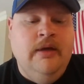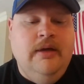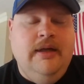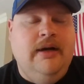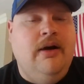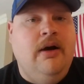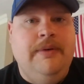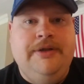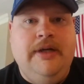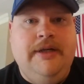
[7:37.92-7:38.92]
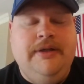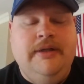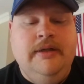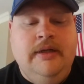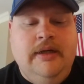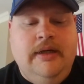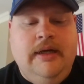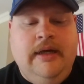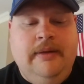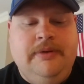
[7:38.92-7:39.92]
they're always changing.
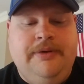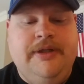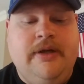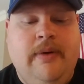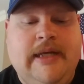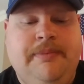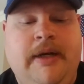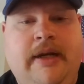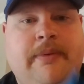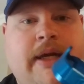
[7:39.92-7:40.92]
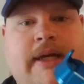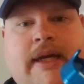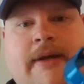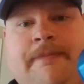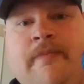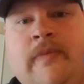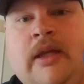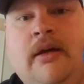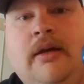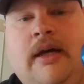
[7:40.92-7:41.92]
So just go ask. But anyway, again,
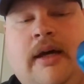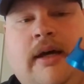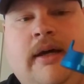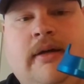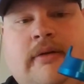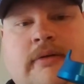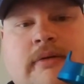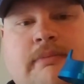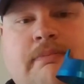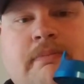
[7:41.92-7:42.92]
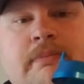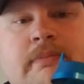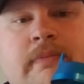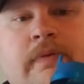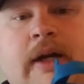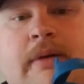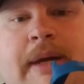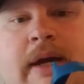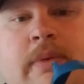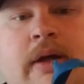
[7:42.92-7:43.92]
flared
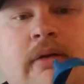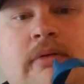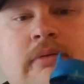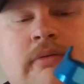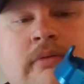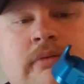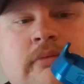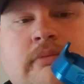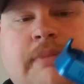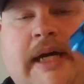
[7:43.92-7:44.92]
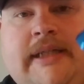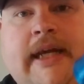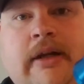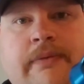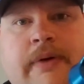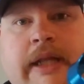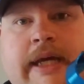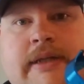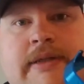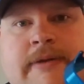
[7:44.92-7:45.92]
magwell by Taylor
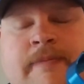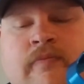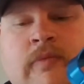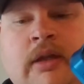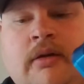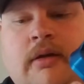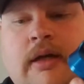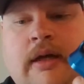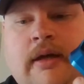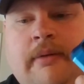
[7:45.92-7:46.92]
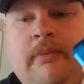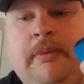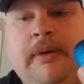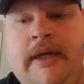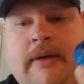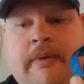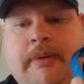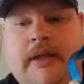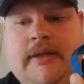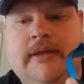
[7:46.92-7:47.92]
Freelance. We
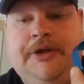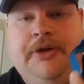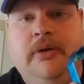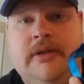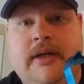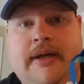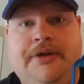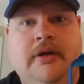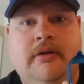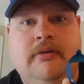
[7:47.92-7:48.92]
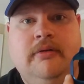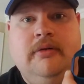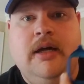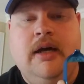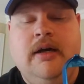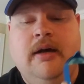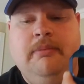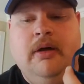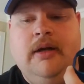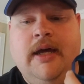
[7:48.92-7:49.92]
bought this at
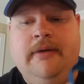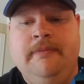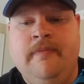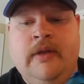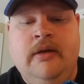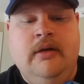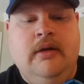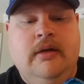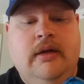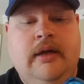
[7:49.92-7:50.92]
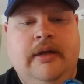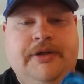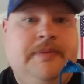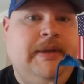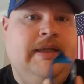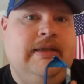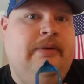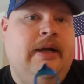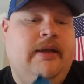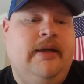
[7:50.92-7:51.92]
shootersconnection.com online, just because they
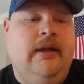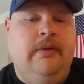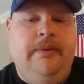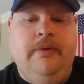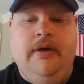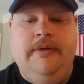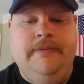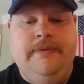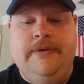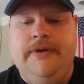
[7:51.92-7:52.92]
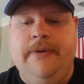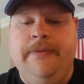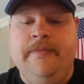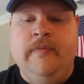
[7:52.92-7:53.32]
were out of the color we wanted. So